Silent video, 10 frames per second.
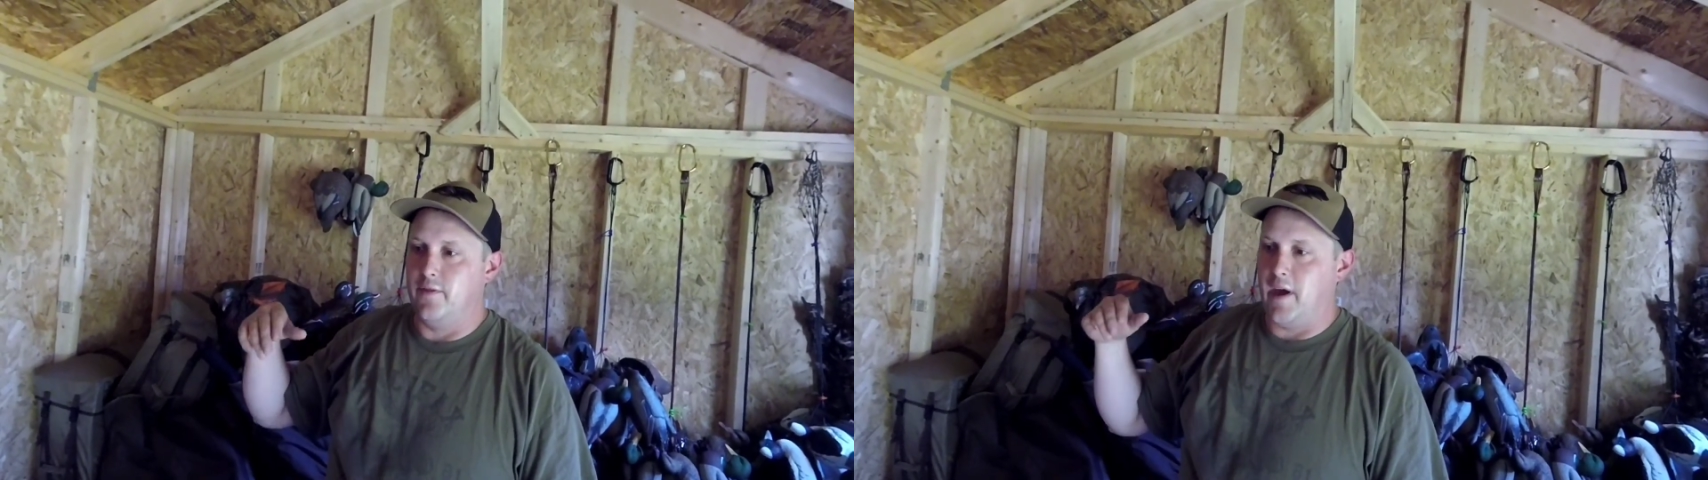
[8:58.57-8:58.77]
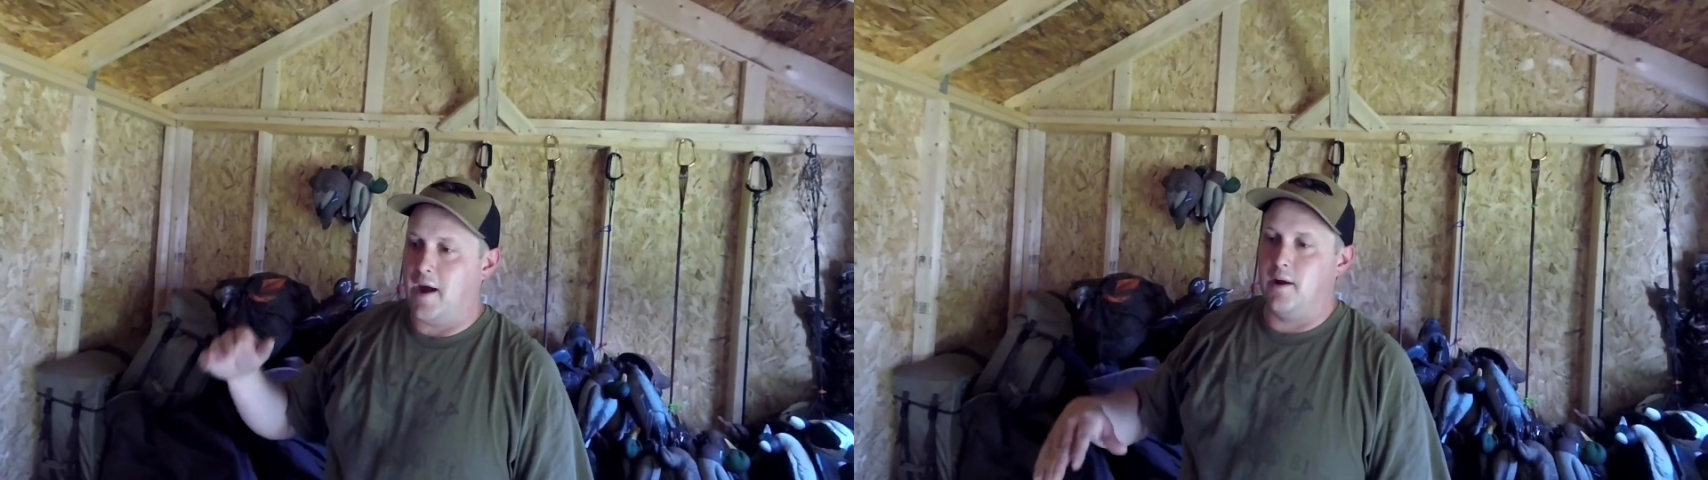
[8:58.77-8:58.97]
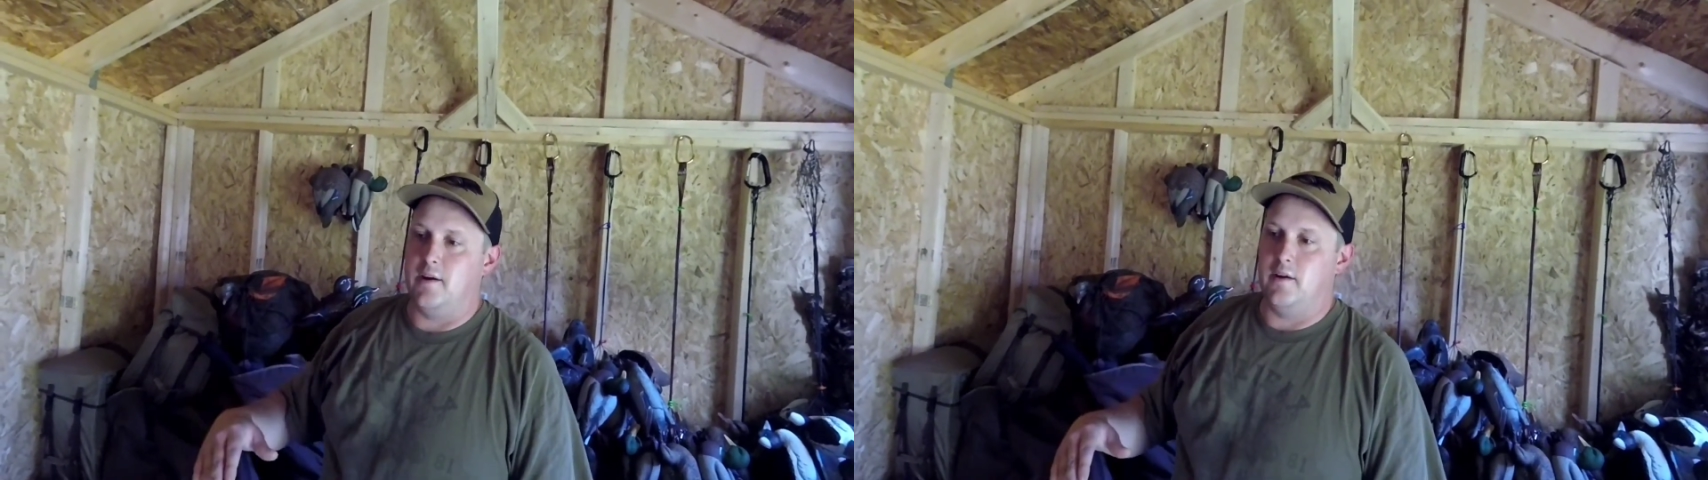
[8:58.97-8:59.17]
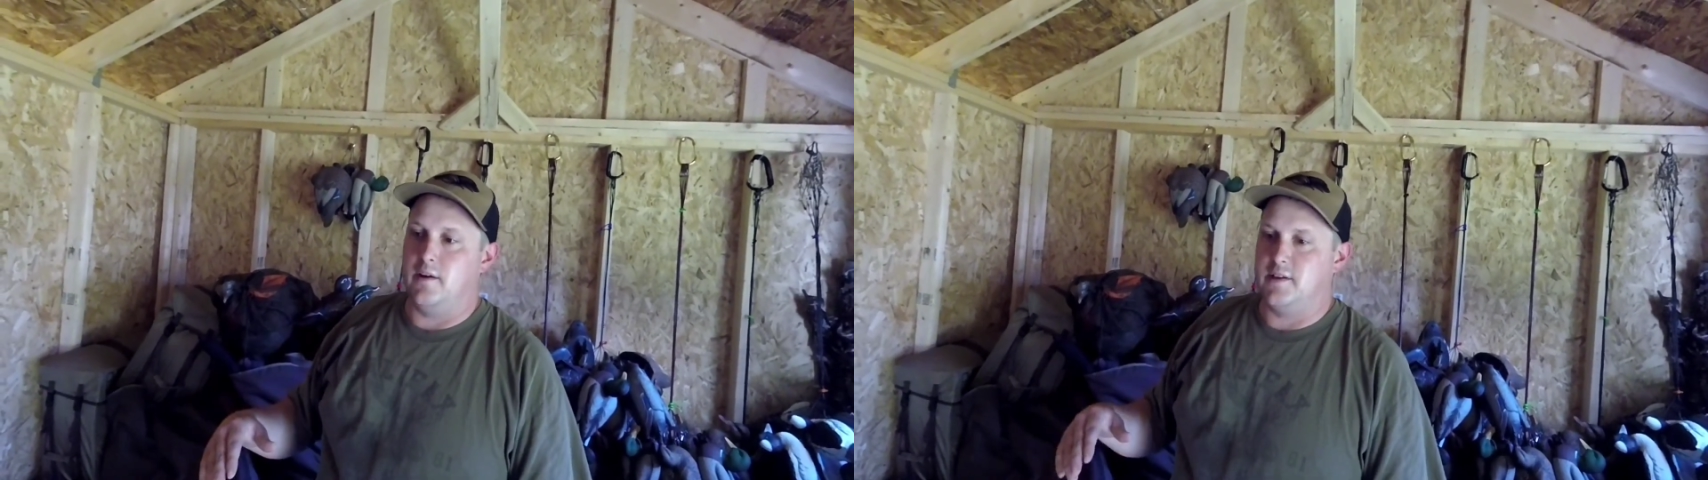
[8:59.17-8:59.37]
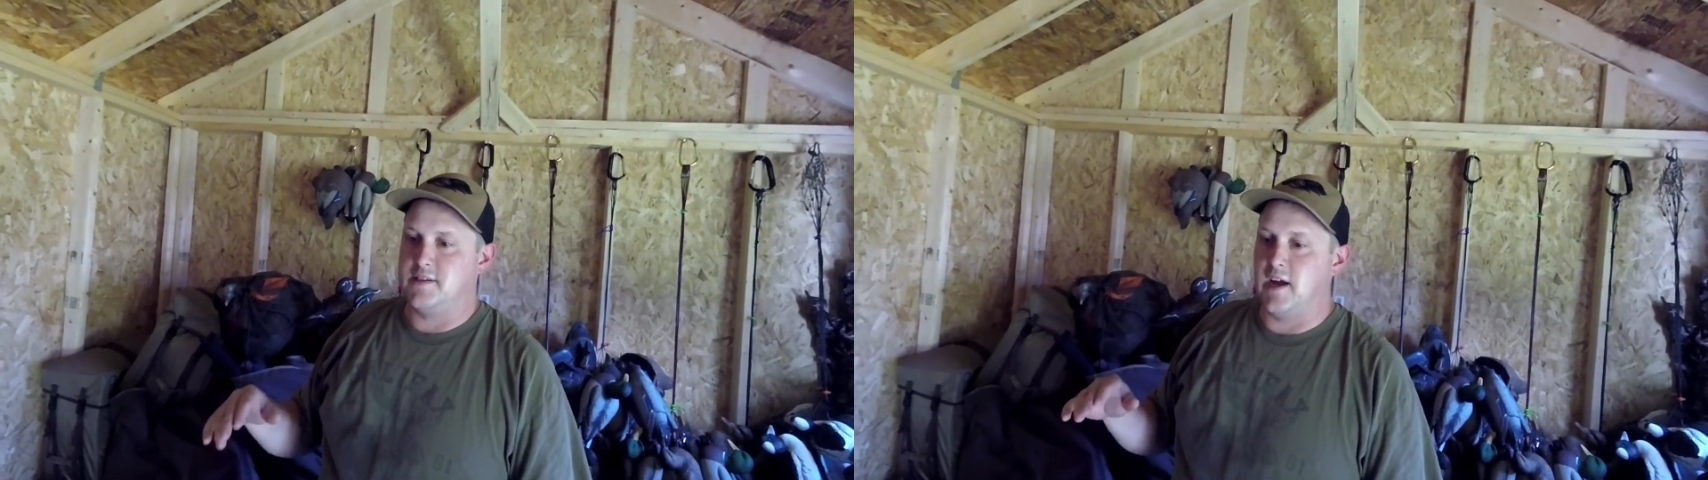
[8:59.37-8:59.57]
That
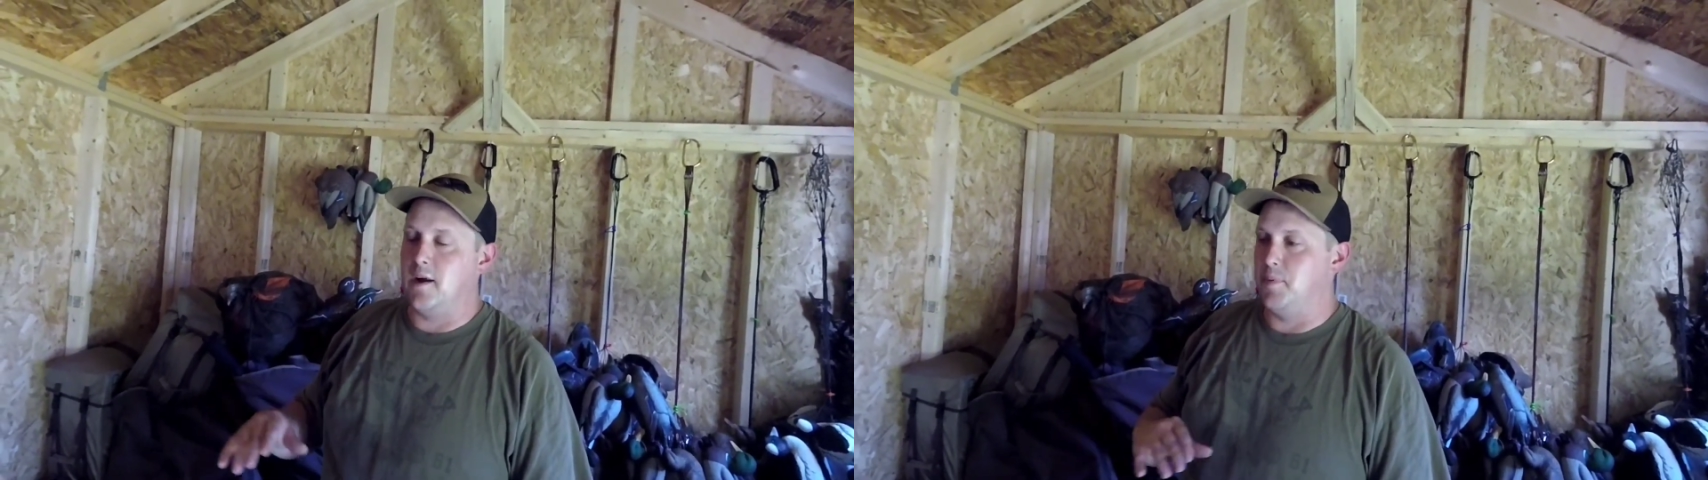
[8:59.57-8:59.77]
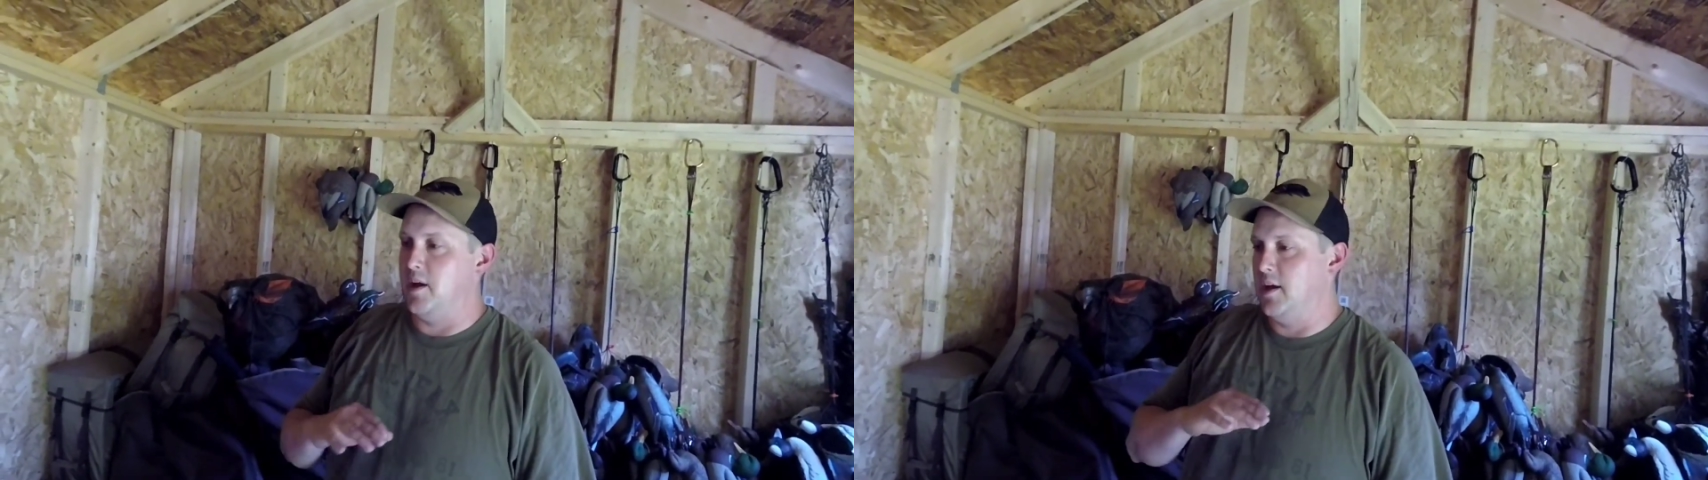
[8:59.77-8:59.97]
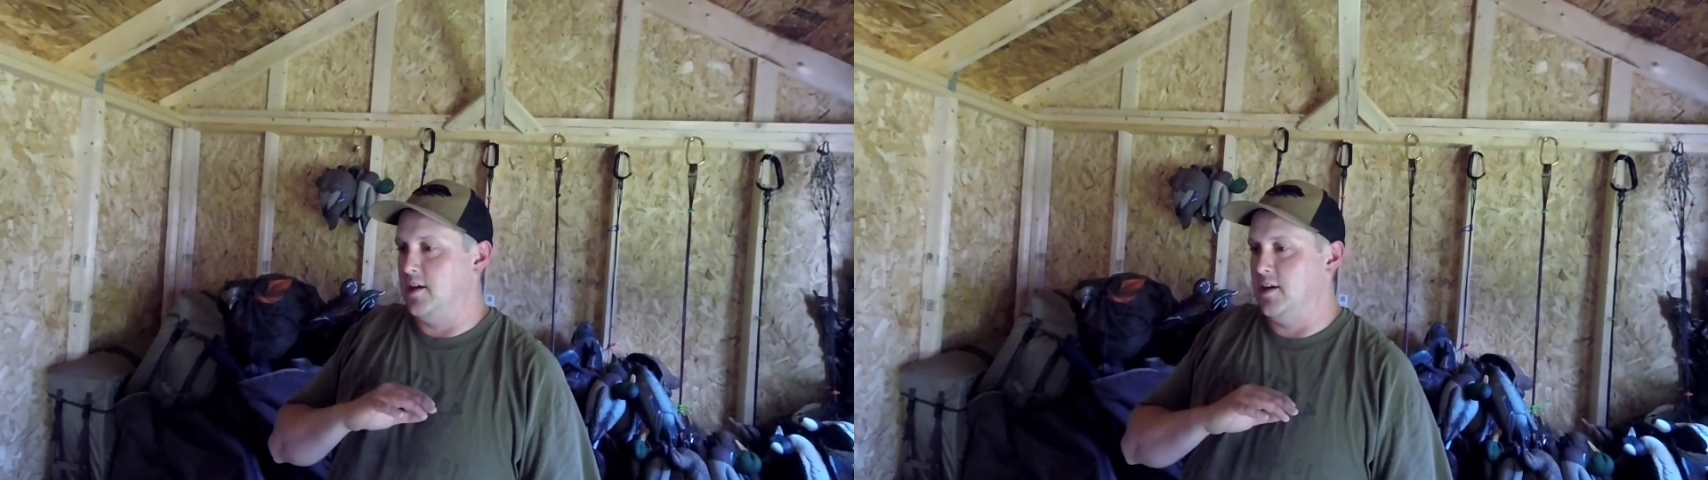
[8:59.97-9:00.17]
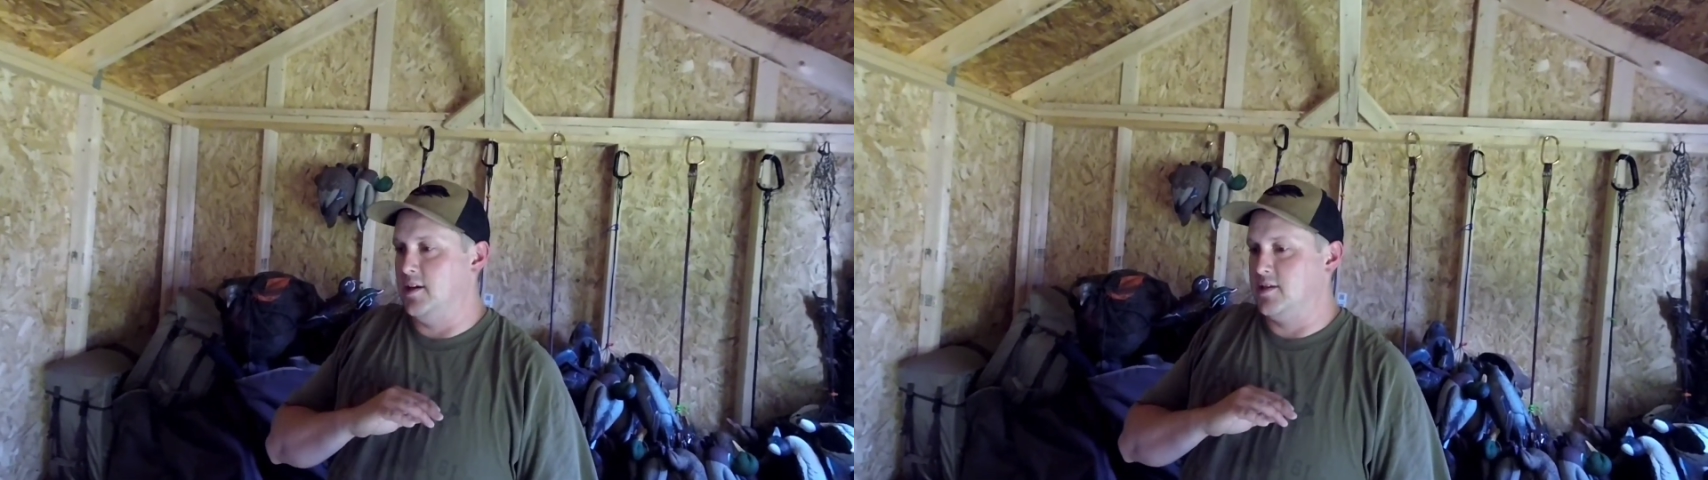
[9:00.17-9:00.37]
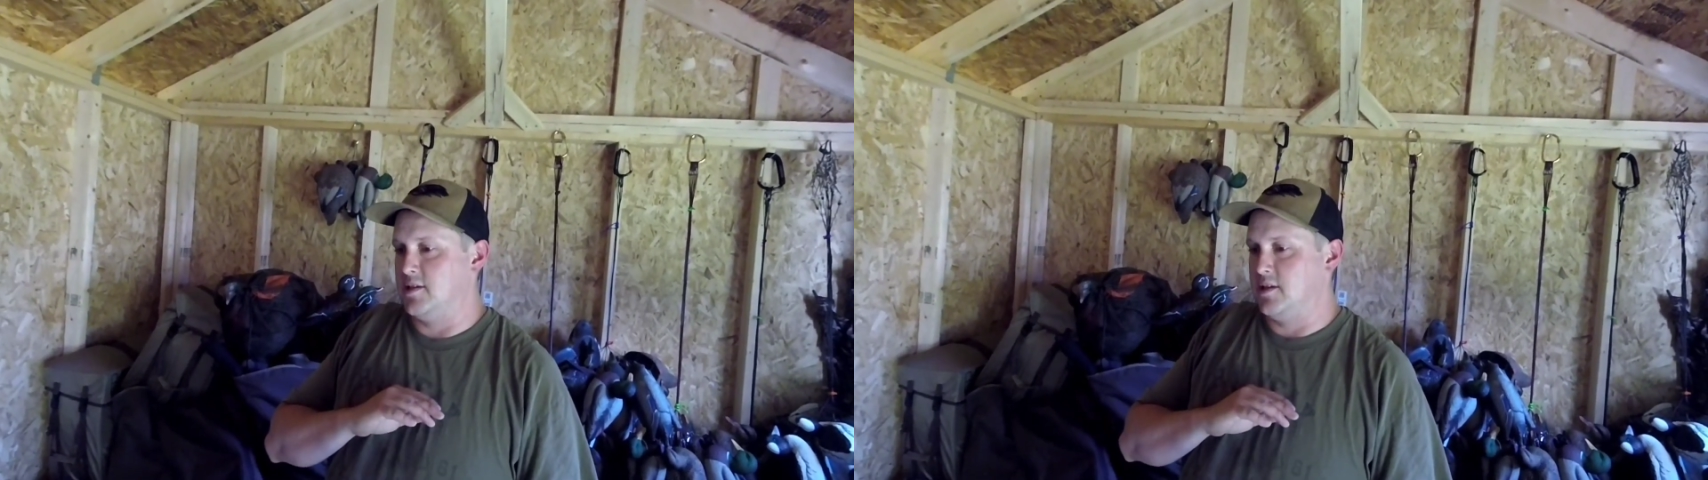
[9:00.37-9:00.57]
setup
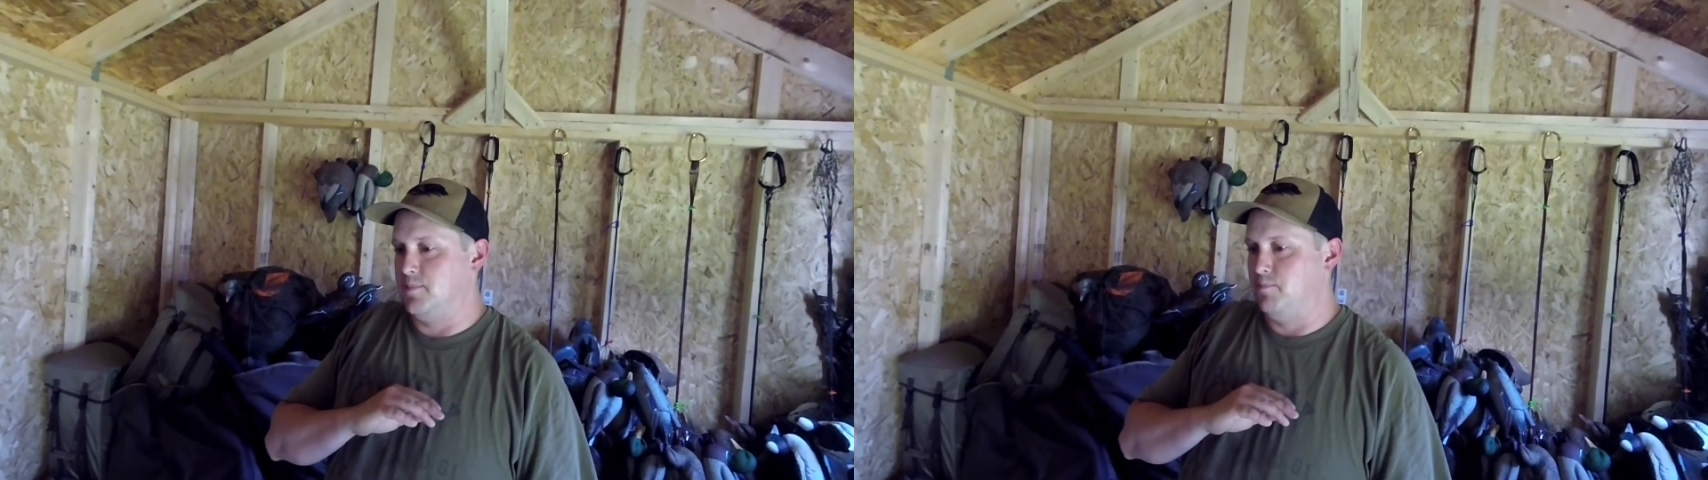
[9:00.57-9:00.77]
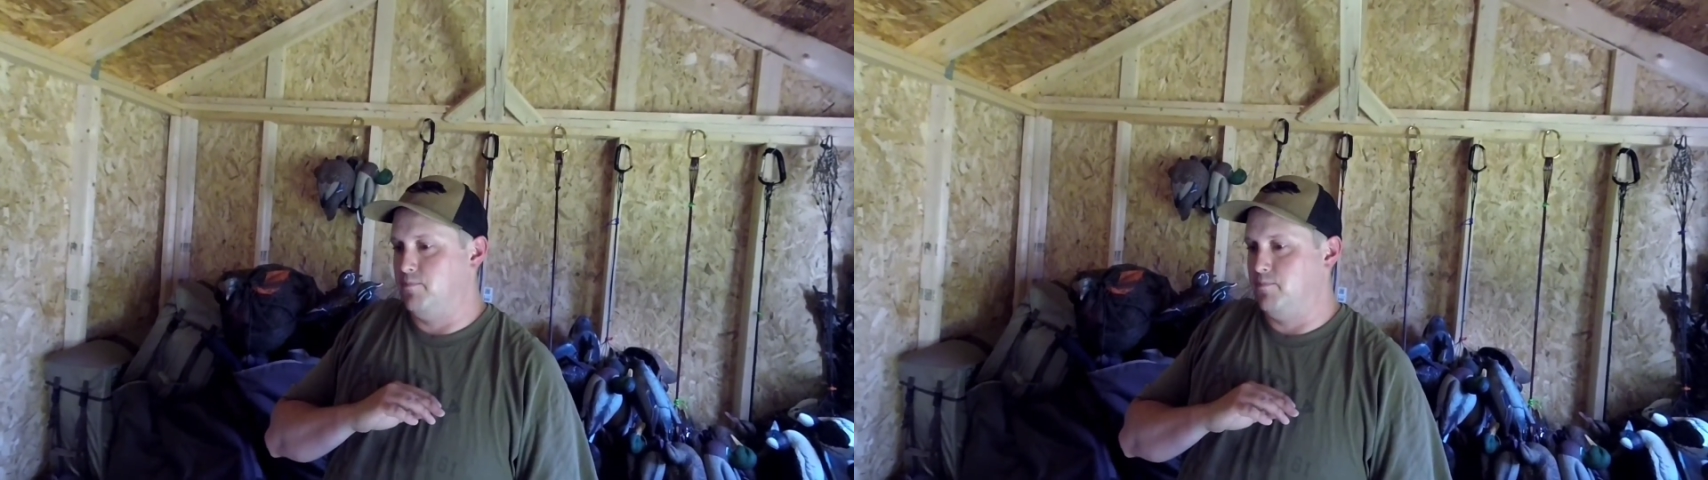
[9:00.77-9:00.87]
is